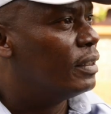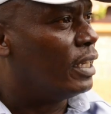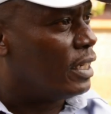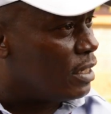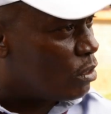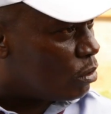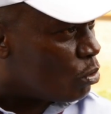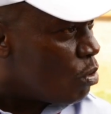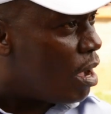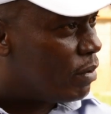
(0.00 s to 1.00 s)
And in
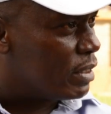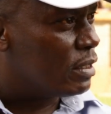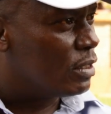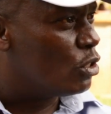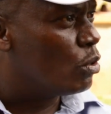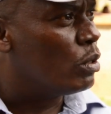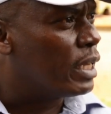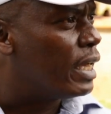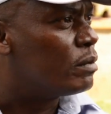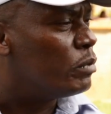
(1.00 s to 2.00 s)
2 hours, you will
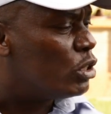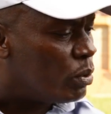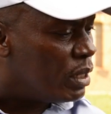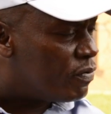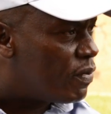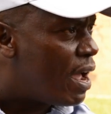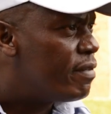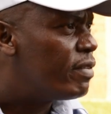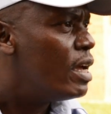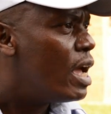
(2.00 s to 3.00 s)
get between
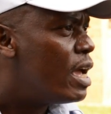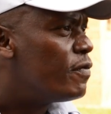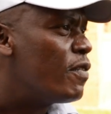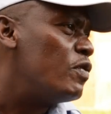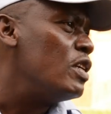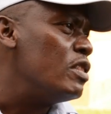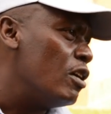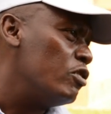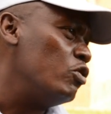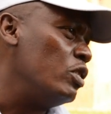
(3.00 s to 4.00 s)
5 and
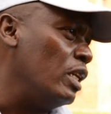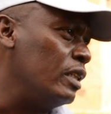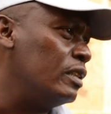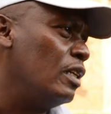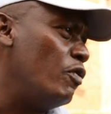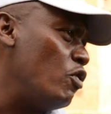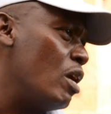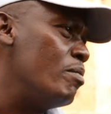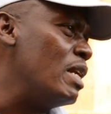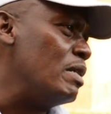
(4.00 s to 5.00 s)
15,000 shillings if you
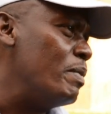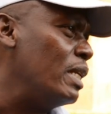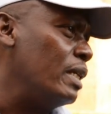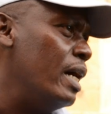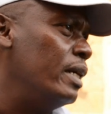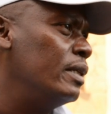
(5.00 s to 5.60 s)
are a Mali Mali guy.